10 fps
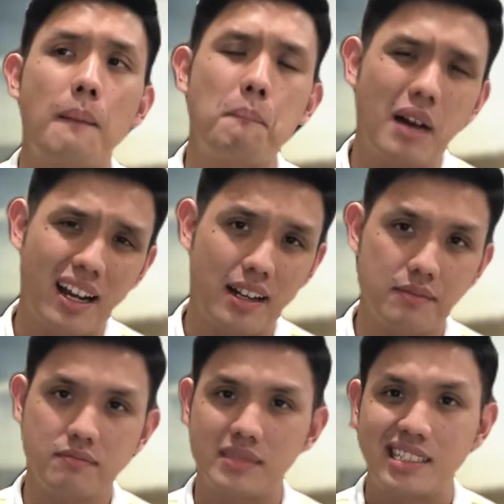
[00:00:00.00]
But
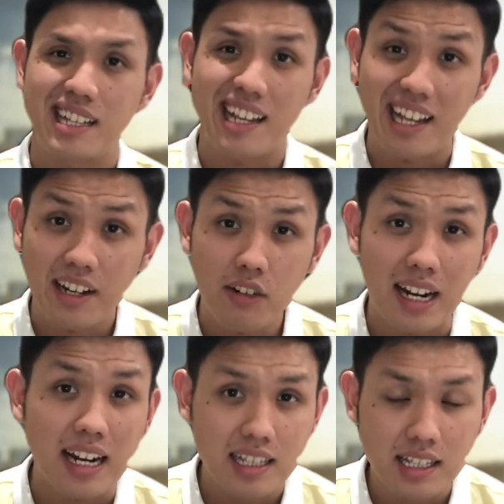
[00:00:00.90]
in
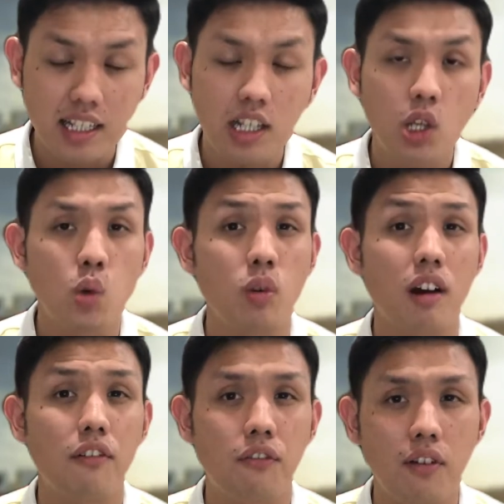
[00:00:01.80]
reality, we
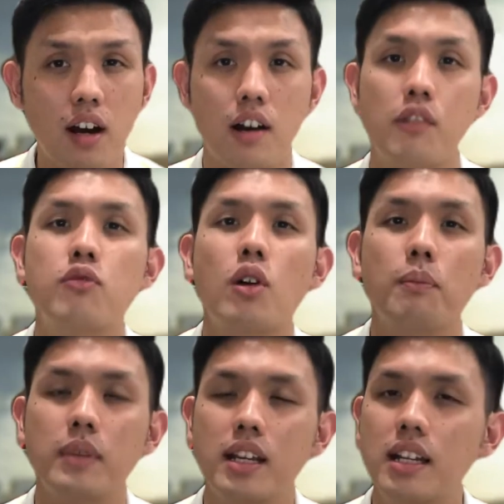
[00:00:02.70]
are far
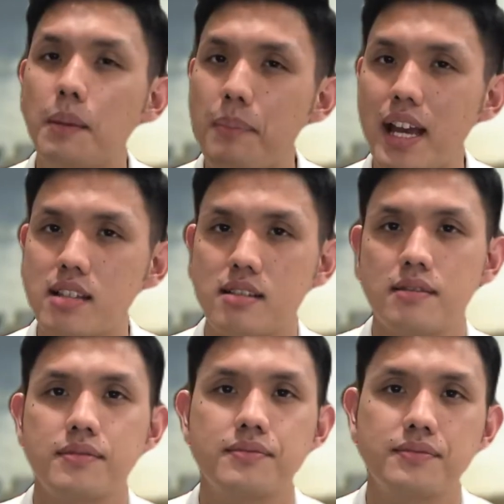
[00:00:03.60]
from being the
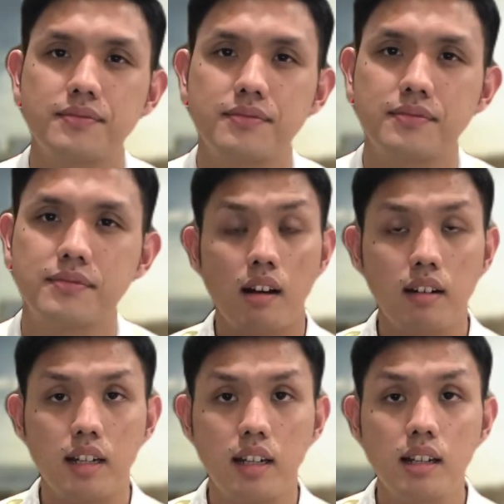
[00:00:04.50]
best.
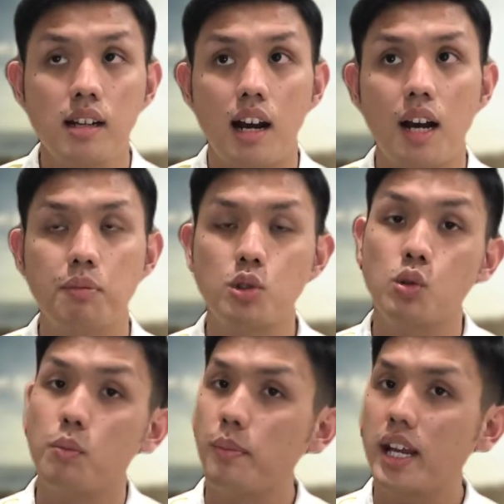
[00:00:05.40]
Currently, up
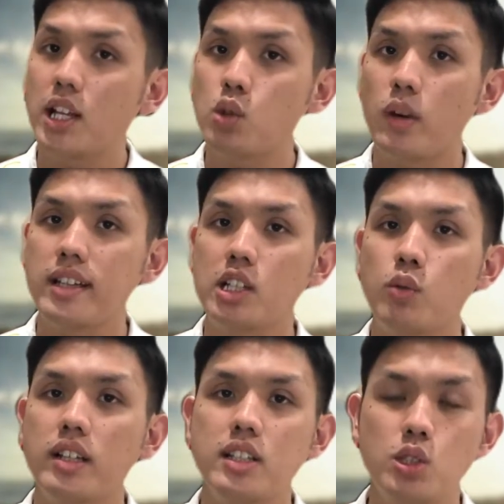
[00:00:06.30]
to May
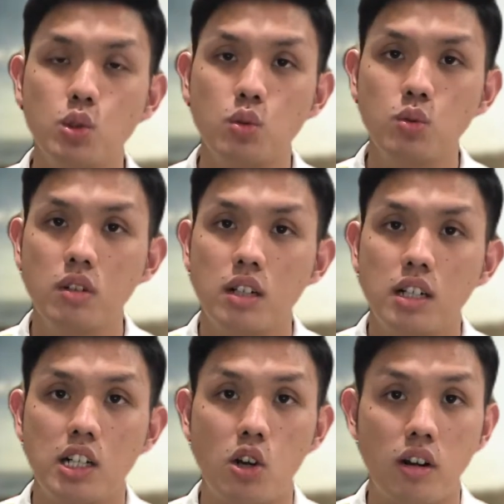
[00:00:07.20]
2022,
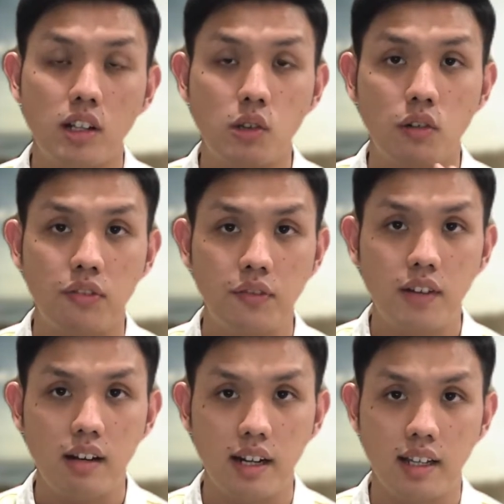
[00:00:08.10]
according to
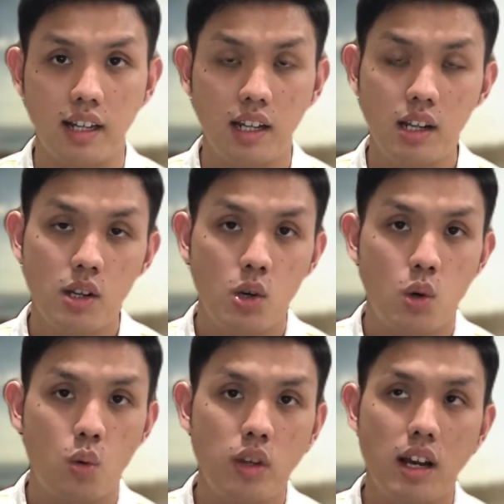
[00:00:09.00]
FIFA ranking,
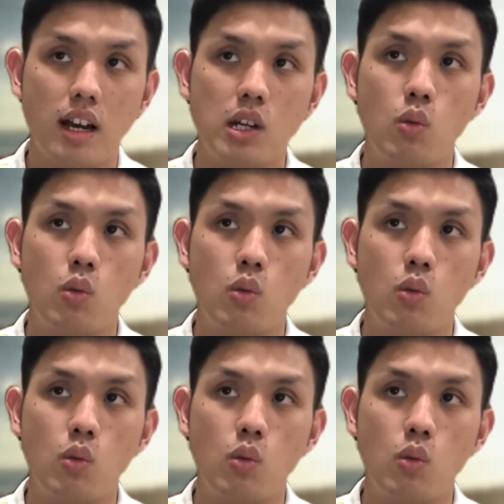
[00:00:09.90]
we are the